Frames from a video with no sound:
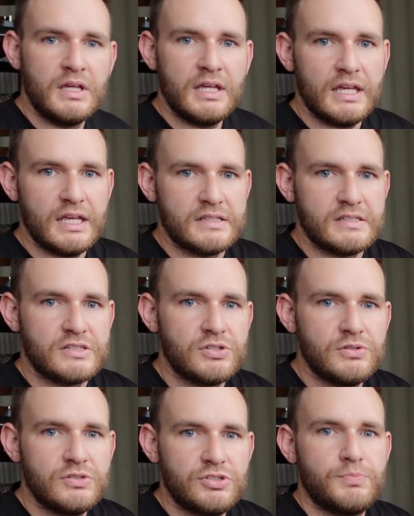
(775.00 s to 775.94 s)
is as
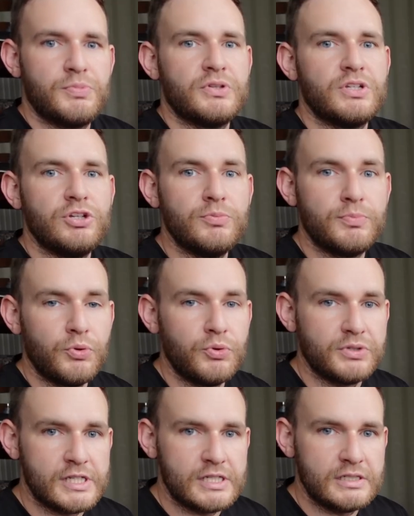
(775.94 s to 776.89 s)
soon as you put the new
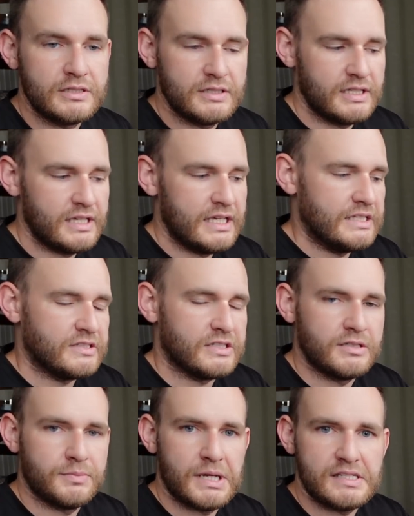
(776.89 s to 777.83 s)
board in, it's
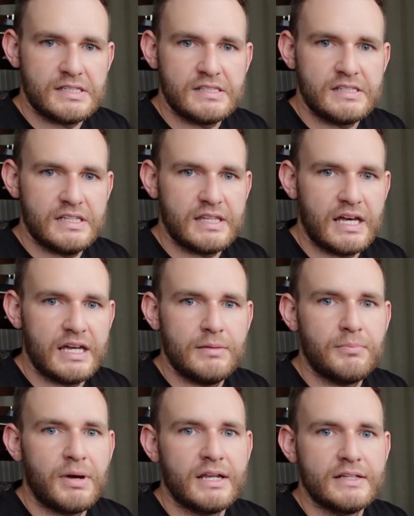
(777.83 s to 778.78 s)
going to basically see that
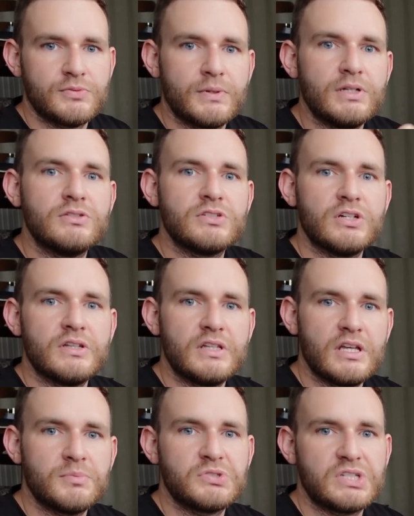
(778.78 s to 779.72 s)
imbalance when you turn
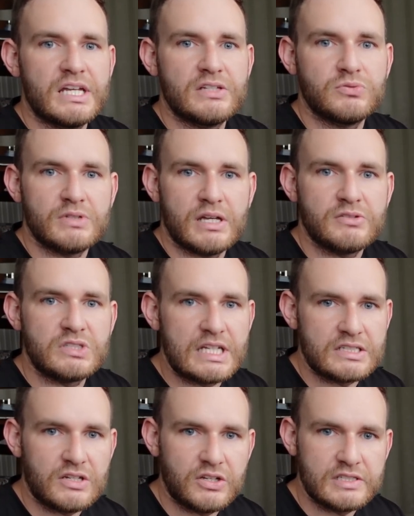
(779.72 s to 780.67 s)
the upstairs or
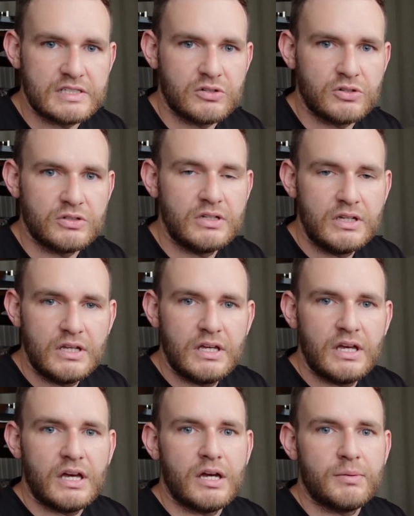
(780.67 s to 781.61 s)
downstairs lighting on.
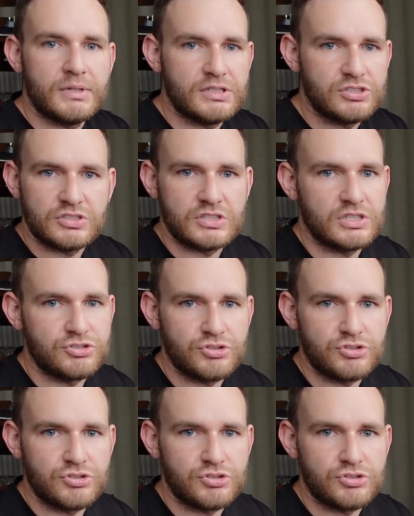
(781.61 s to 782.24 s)
It's just going to